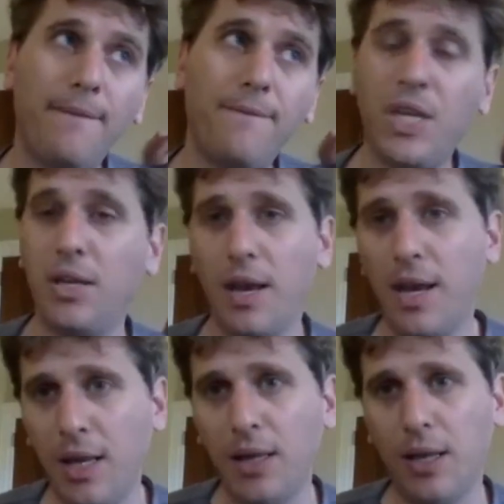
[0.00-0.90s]
fit
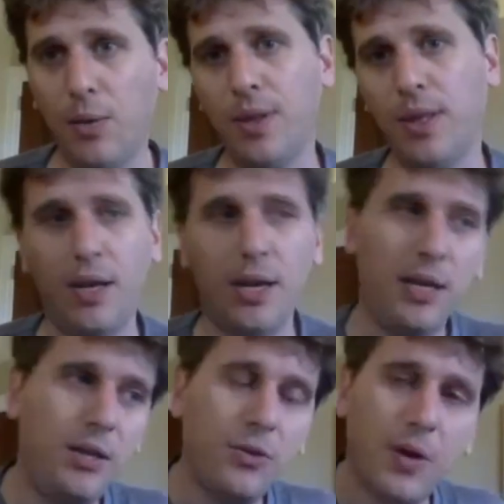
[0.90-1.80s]
neatly within
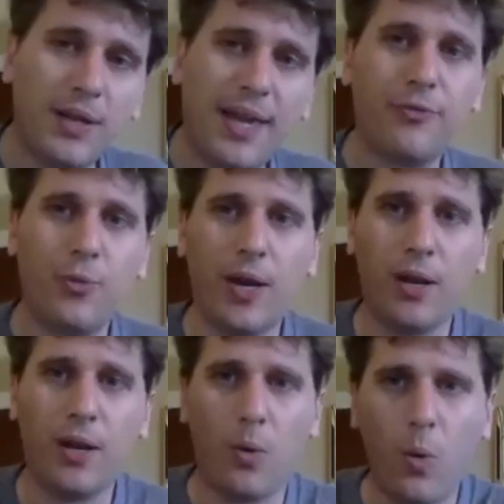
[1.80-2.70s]
either a left
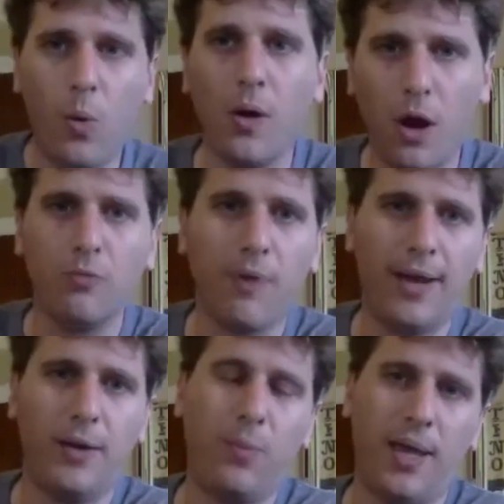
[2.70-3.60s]
wing or a right
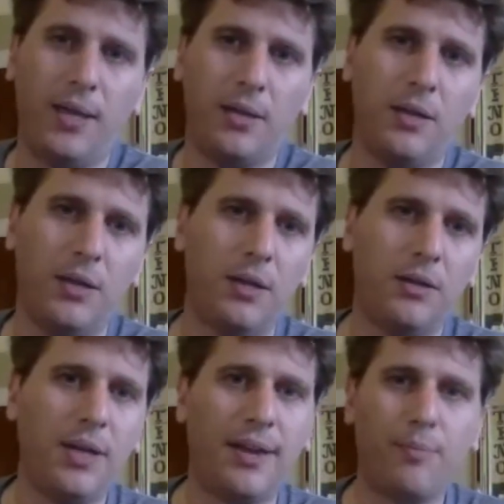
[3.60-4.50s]
wing like